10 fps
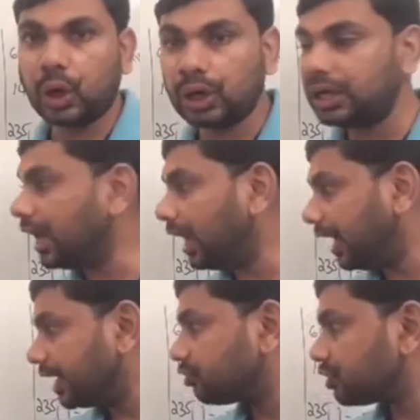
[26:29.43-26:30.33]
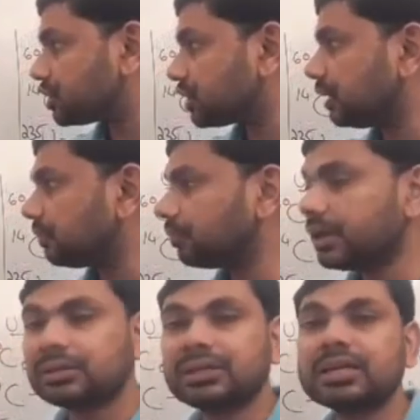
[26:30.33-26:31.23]
Only
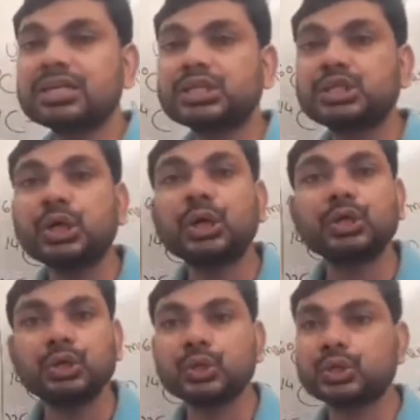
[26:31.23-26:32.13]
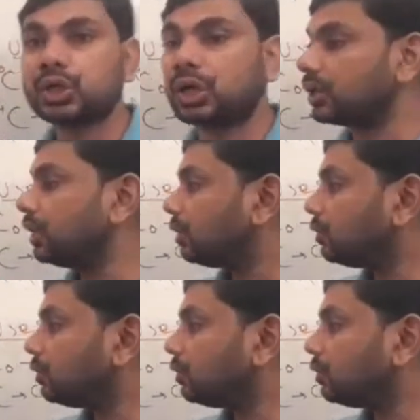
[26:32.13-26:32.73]
hydrogen, there is no neutron.